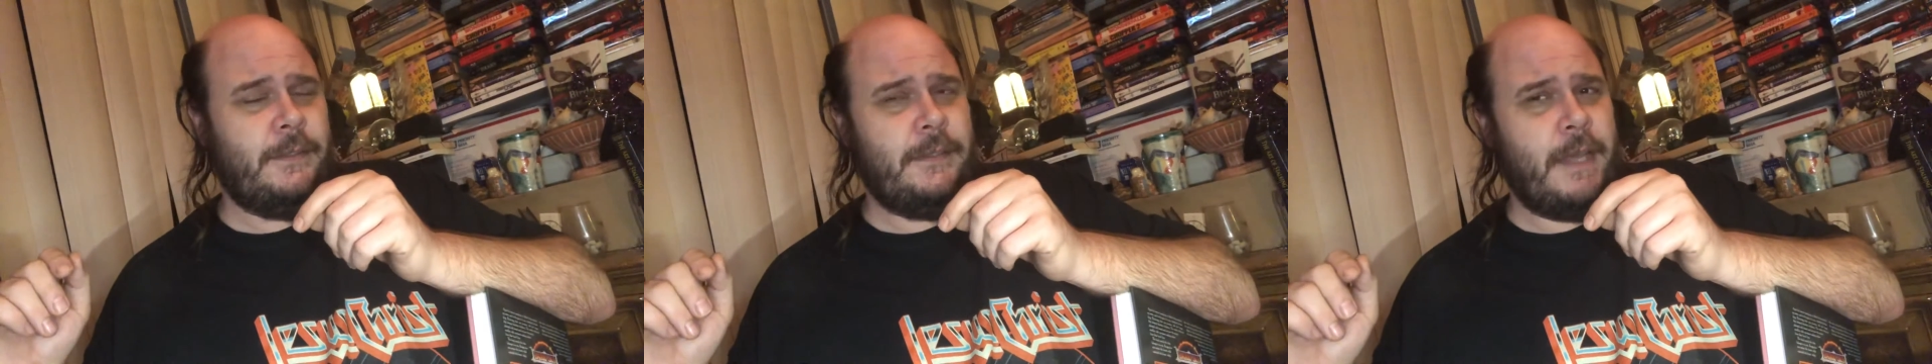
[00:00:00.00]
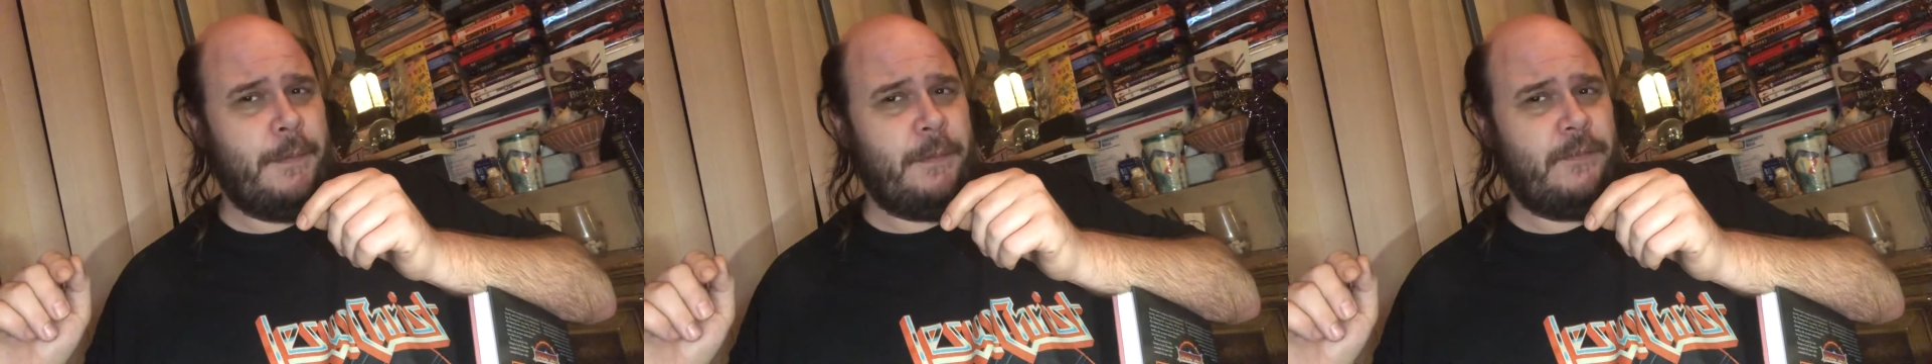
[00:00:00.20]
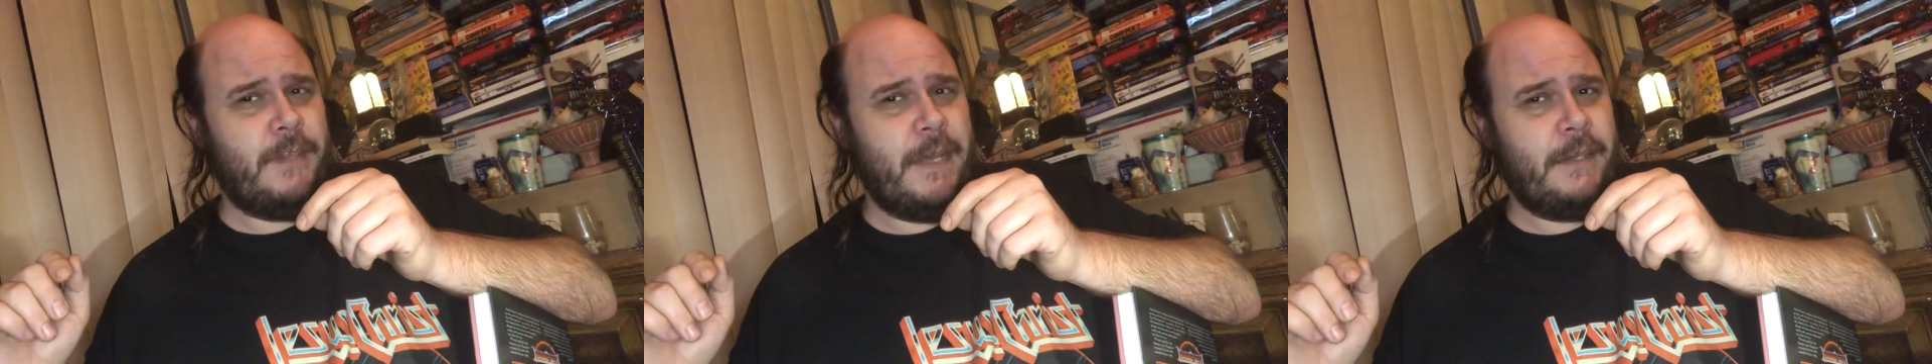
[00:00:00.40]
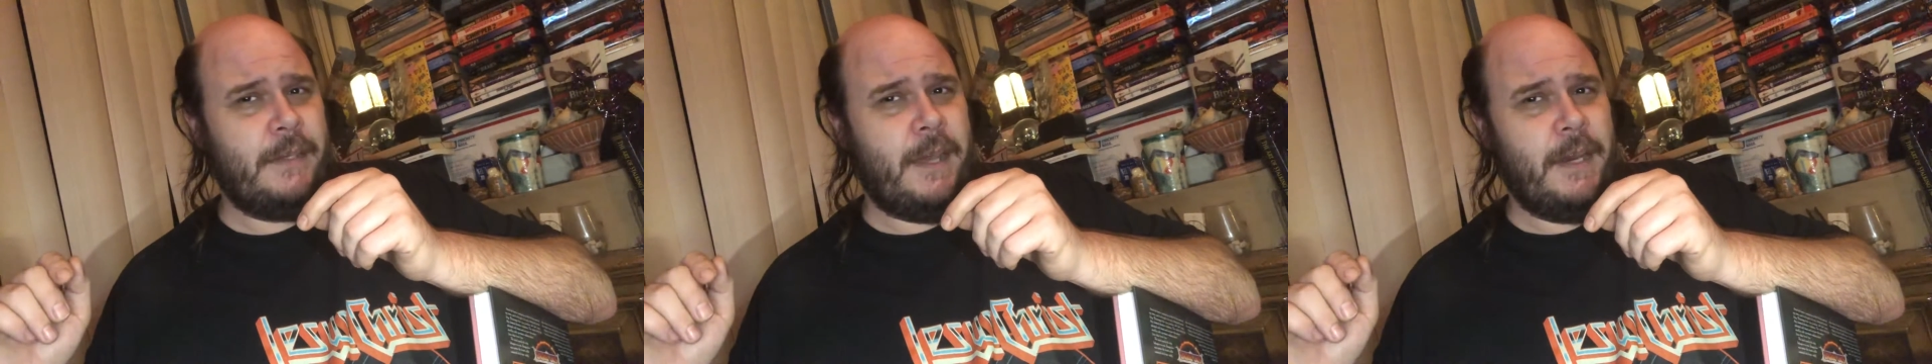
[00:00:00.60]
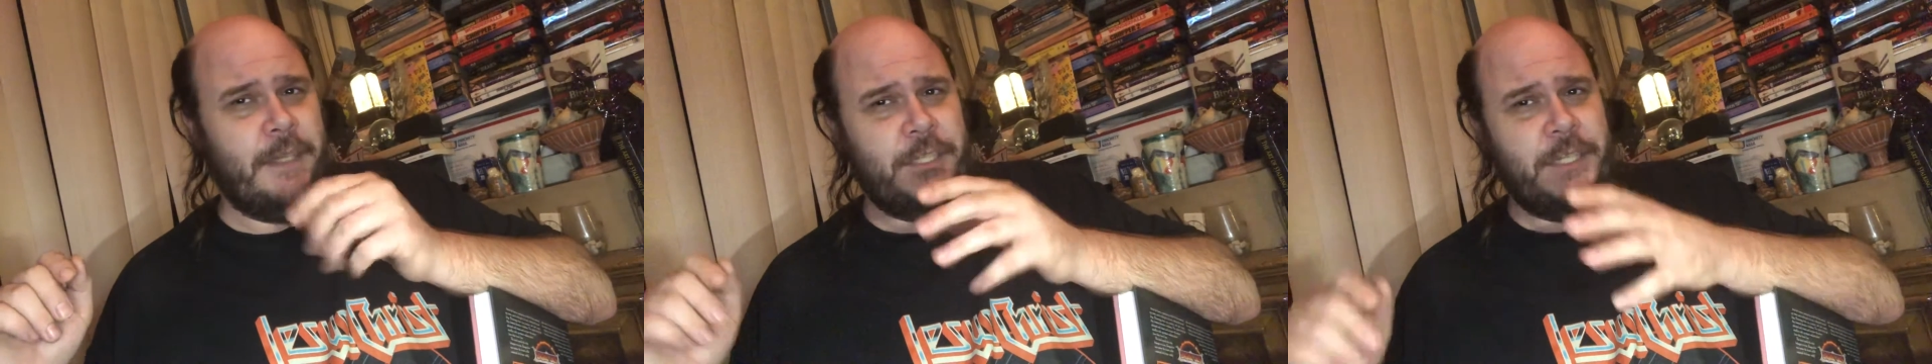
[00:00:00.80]
type of
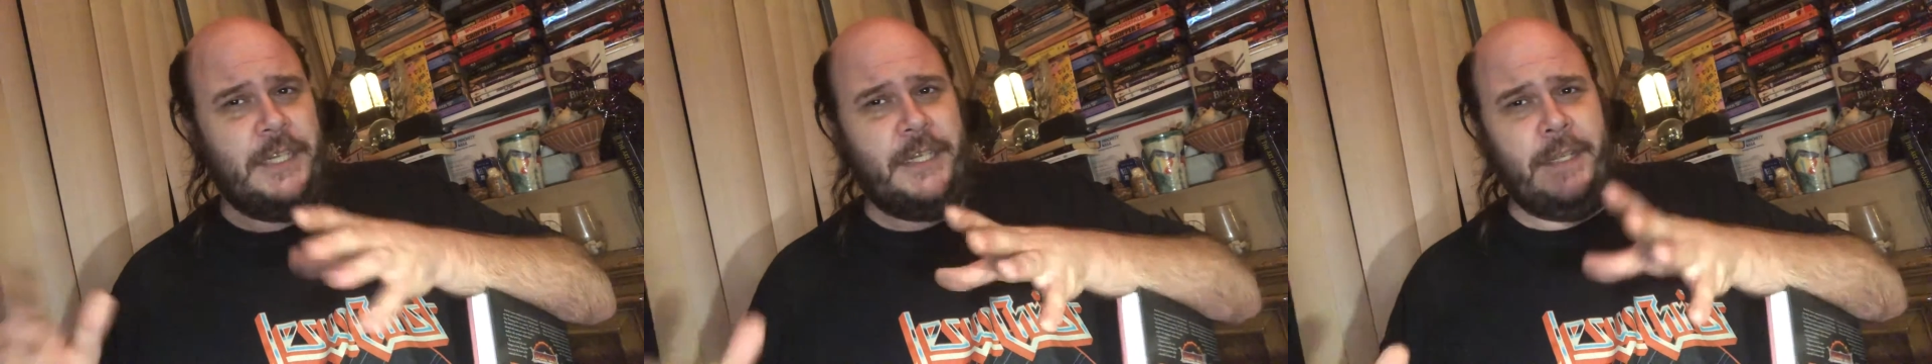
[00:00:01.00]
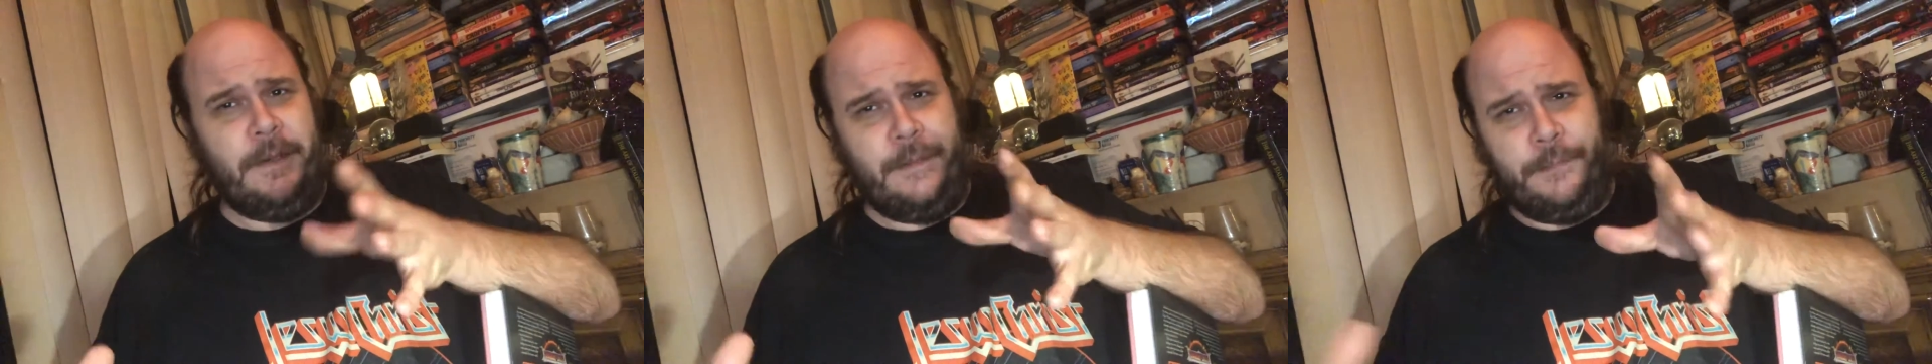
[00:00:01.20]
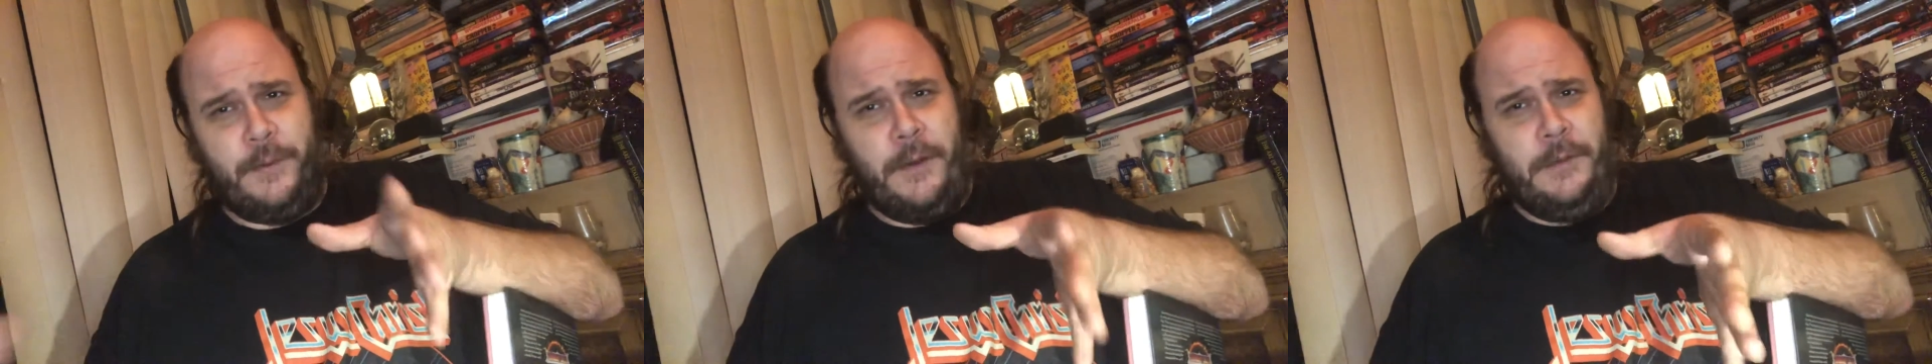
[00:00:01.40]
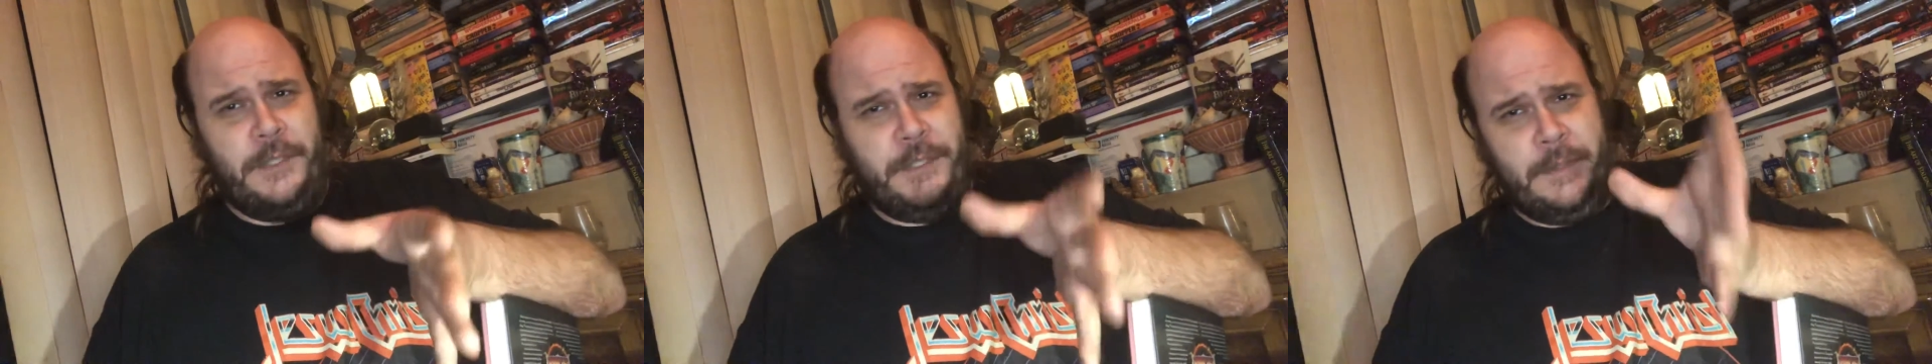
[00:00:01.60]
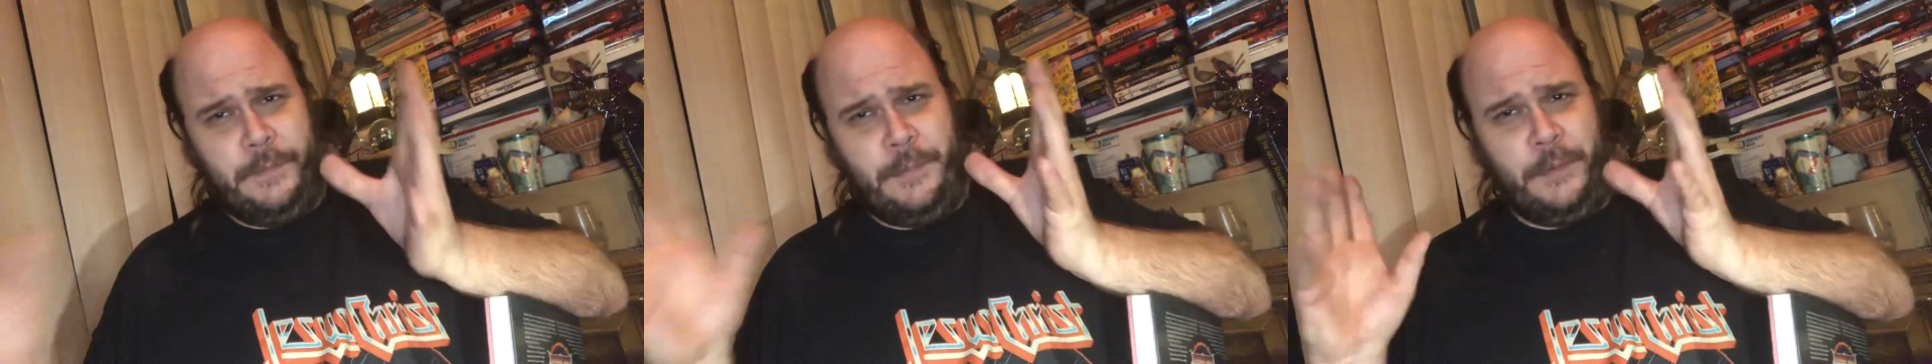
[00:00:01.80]
technology and
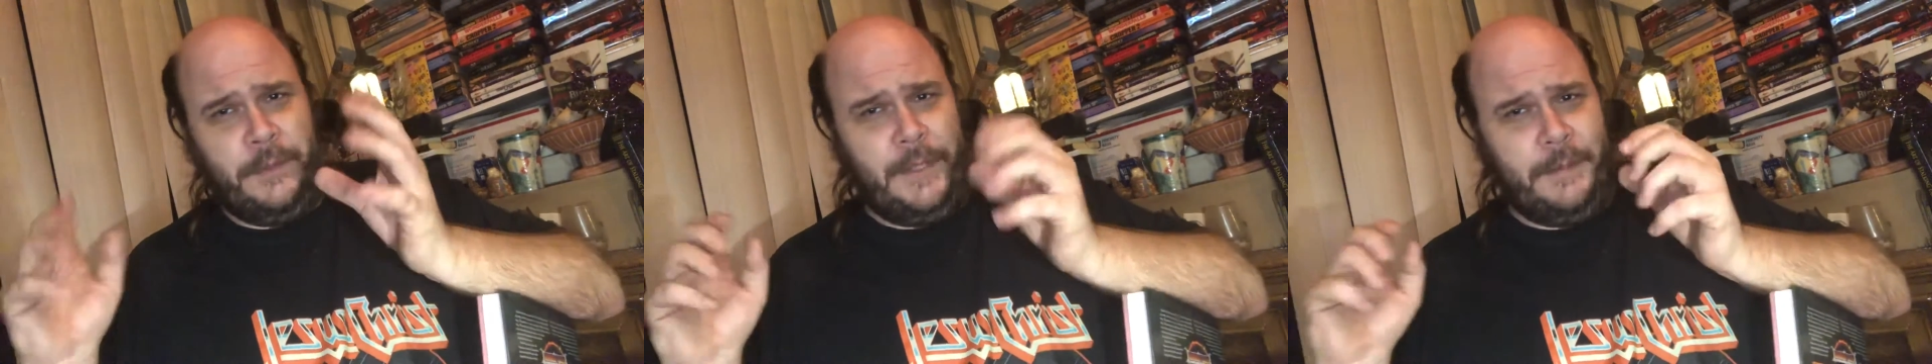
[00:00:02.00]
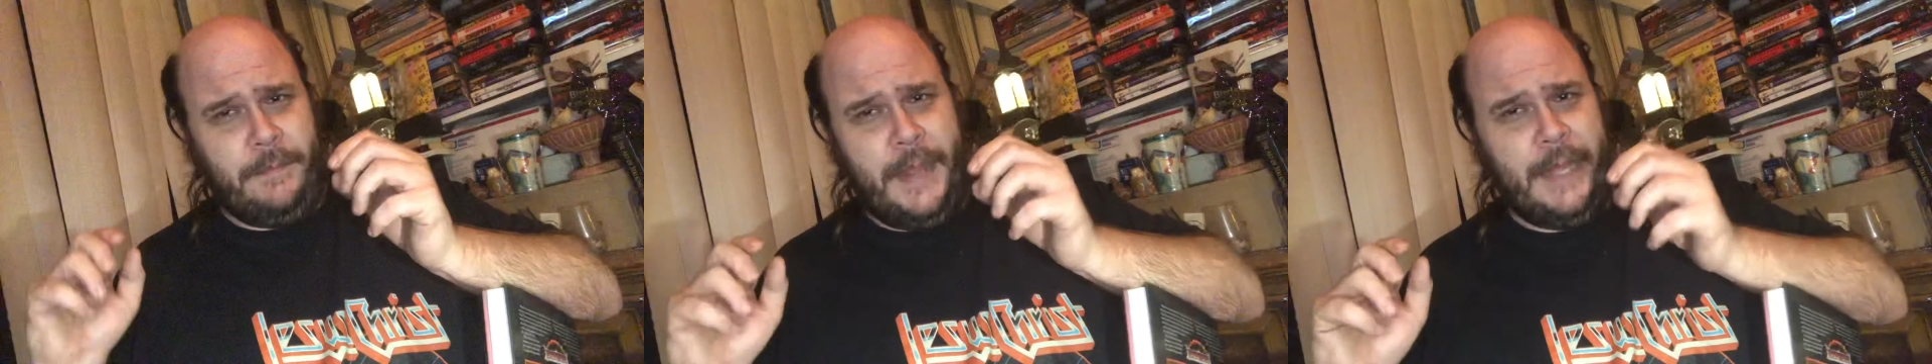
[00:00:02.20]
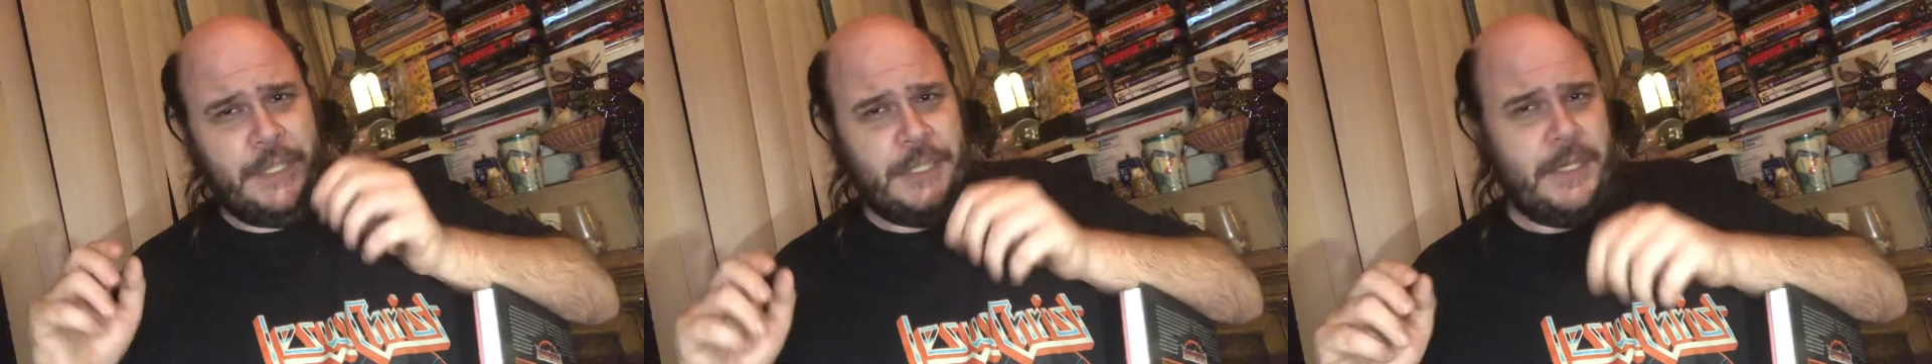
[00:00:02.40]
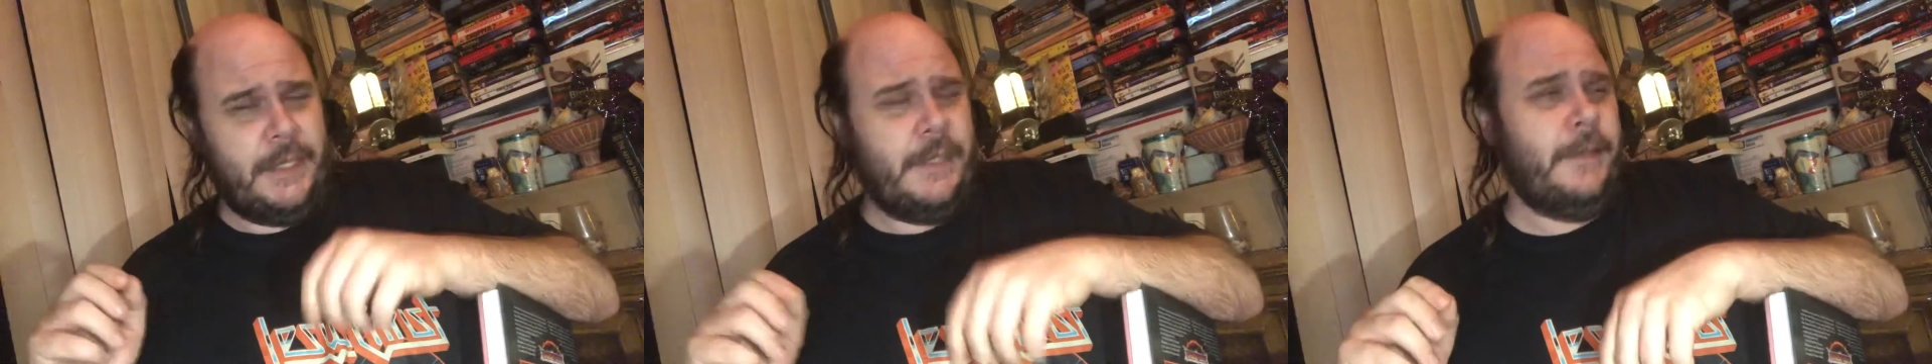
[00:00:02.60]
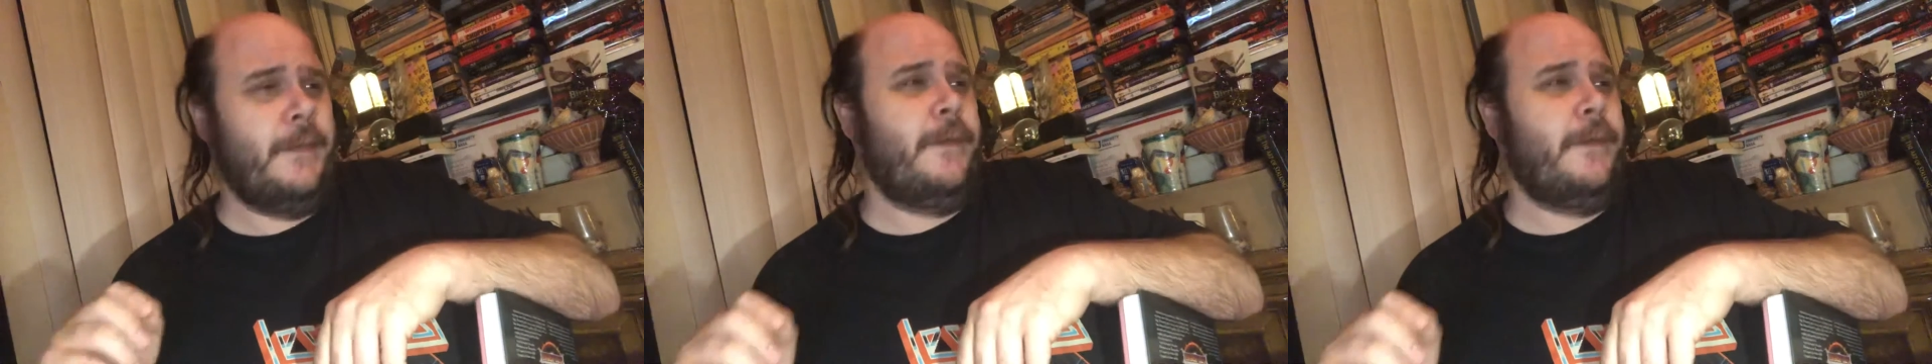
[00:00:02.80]
approach to pulling magic